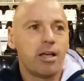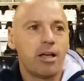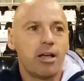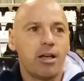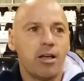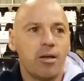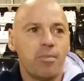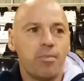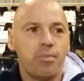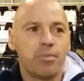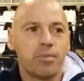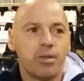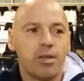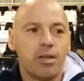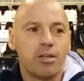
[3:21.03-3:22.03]

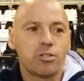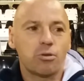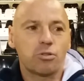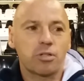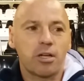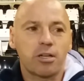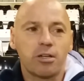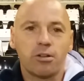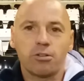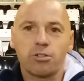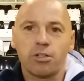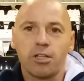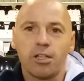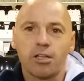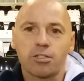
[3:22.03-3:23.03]
So
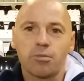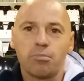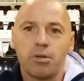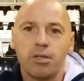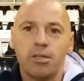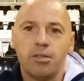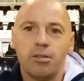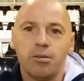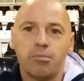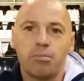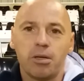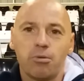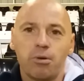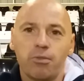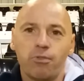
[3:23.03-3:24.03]
psychologically, that's a big
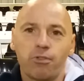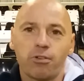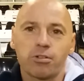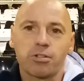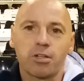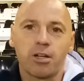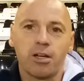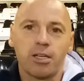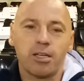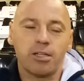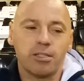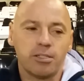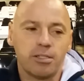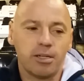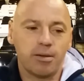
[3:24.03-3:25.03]
win for us tonight,
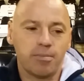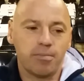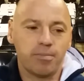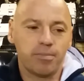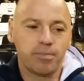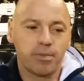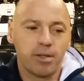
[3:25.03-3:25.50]
and